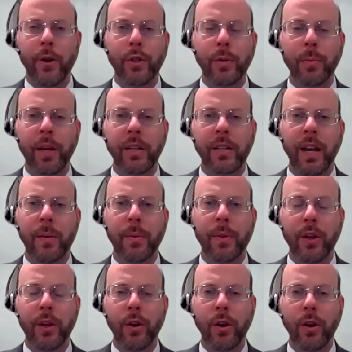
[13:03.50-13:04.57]
it's a big time of the
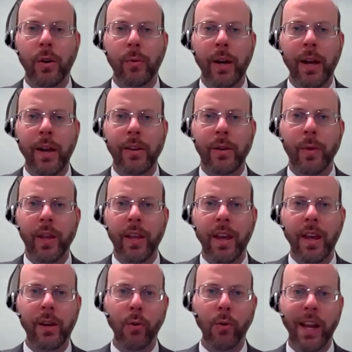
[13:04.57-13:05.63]
year around and we
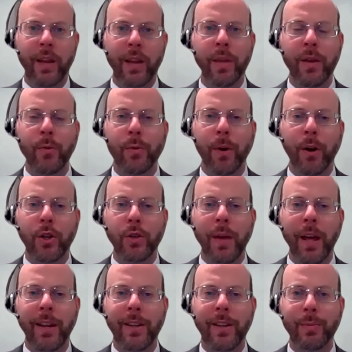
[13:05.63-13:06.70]
can't quite compete with March
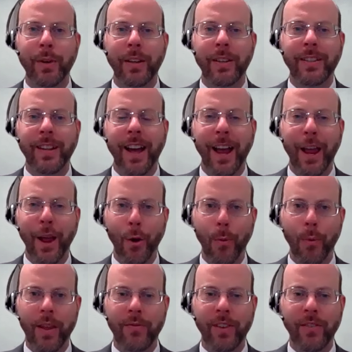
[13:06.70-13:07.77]
Madness, but uh, I hope
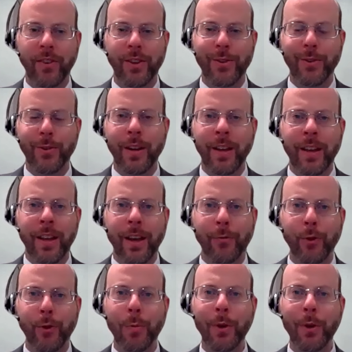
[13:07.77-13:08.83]
we've given you a
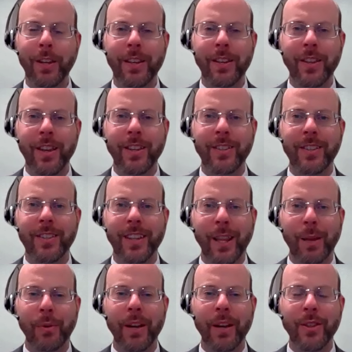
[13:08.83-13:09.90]
few million things to
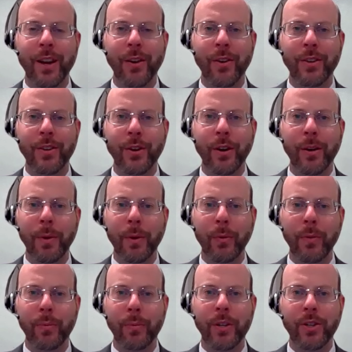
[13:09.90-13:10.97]
celebrate there in Durham, and we
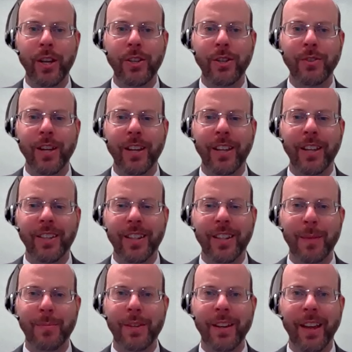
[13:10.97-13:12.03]
appreciate you taking the time
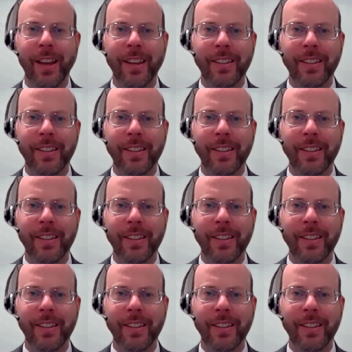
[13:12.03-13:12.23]
today.